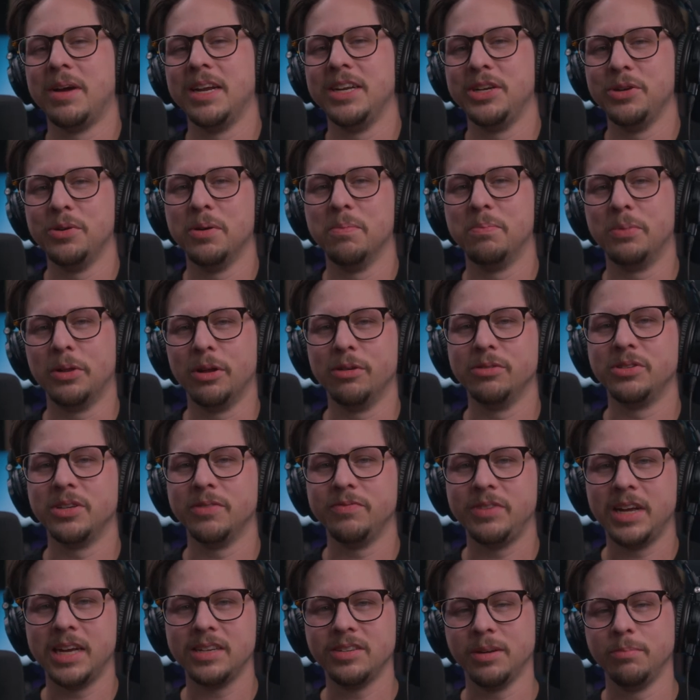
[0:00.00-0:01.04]
do a plosive
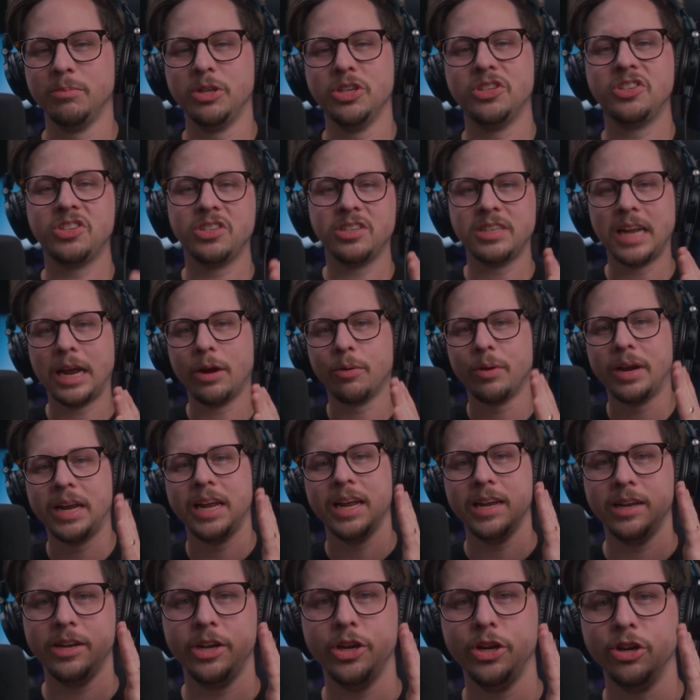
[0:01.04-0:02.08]
test, I'm just staring
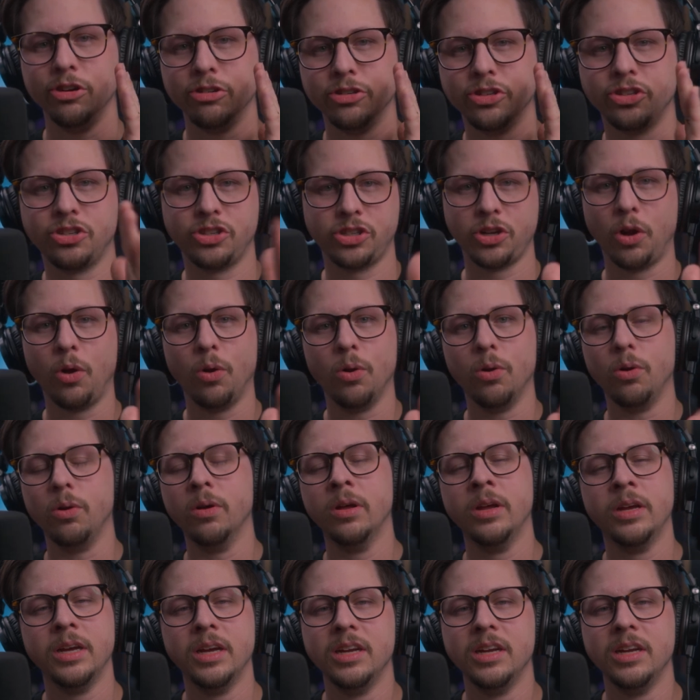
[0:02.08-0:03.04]
into your soul,